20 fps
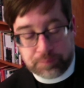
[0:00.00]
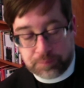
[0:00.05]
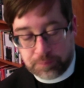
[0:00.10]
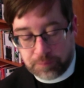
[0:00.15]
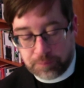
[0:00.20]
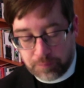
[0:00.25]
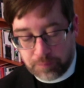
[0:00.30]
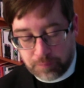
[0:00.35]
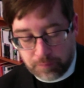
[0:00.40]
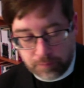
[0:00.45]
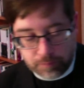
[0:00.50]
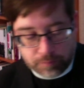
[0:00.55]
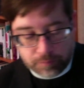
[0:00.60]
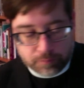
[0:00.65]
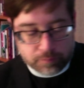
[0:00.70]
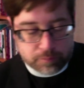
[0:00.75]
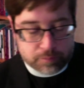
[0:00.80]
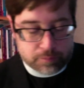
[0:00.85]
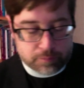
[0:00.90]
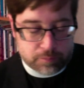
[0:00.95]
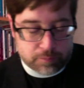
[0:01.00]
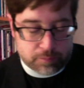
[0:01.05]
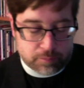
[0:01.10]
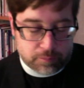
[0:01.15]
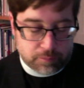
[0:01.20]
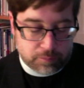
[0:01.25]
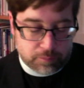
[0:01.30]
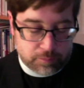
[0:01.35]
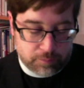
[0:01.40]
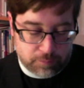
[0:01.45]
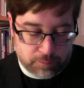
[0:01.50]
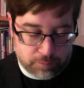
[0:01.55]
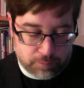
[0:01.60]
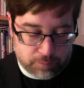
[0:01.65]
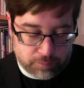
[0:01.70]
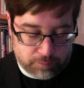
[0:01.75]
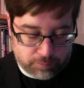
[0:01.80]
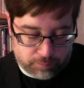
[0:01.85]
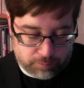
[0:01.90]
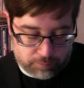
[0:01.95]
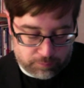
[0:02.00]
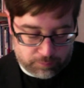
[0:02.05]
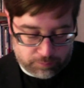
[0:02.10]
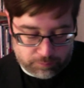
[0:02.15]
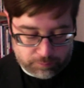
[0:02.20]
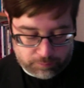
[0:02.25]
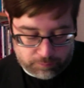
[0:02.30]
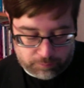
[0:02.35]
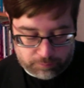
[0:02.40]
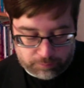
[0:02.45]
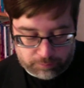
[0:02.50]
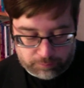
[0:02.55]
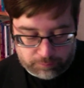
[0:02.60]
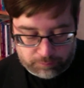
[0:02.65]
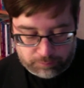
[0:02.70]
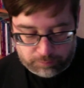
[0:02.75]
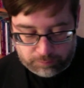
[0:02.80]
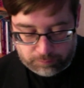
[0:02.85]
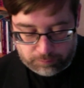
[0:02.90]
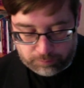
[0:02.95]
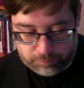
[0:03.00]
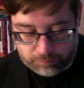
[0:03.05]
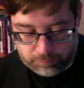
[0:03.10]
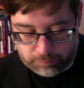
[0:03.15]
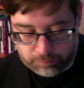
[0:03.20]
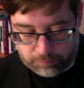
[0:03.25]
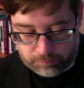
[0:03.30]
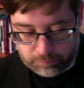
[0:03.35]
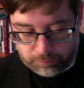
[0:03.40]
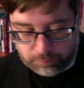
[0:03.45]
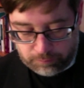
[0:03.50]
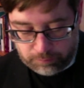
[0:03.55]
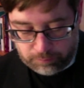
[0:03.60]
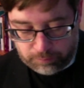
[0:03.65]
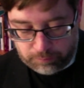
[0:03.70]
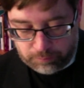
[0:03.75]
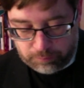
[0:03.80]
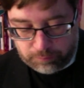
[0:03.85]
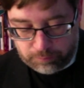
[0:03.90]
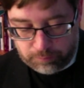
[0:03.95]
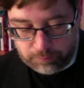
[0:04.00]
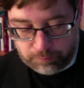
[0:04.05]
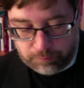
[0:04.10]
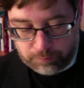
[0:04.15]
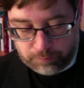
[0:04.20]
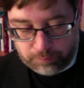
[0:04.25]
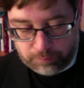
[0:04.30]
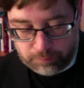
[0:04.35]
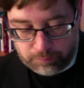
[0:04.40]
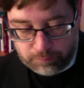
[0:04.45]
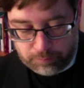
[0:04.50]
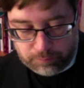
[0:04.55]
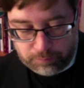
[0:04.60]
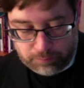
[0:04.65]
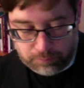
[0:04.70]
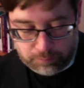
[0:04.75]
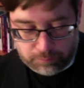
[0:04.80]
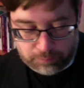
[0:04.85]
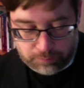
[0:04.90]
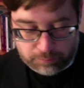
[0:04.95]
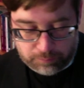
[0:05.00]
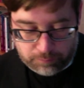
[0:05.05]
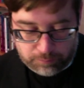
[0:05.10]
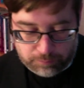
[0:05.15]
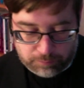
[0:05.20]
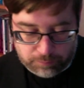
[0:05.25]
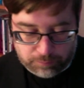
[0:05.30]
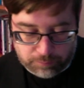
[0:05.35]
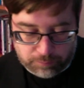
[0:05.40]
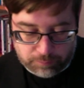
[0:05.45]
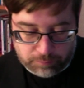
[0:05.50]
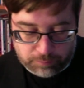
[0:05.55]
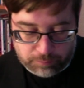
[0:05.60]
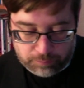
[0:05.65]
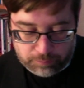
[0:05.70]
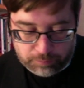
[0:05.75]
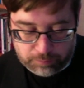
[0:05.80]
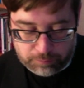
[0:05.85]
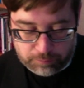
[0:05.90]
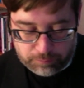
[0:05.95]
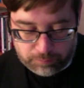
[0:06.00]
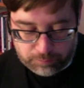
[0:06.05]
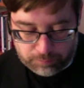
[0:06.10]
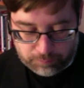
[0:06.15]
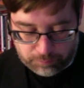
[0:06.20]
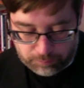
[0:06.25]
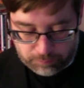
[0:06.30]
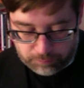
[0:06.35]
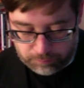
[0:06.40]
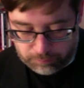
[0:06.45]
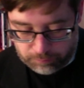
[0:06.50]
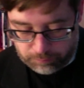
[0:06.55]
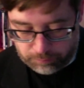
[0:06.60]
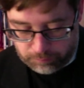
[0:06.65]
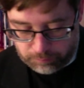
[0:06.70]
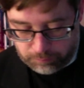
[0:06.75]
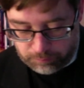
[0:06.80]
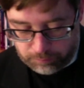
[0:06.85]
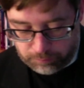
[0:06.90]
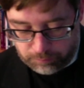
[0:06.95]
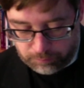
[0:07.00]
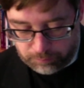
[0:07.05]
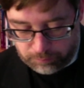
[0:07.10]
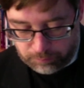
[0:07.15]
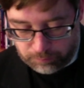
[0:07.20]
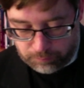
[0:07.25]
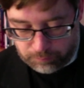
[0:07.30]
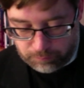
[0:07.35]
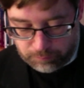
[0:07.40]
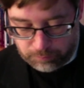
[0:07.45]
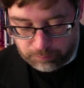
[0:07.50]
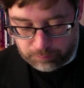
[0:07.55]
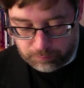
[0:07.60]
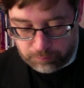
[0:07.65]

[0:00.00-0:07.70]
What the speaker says: (no one is talking)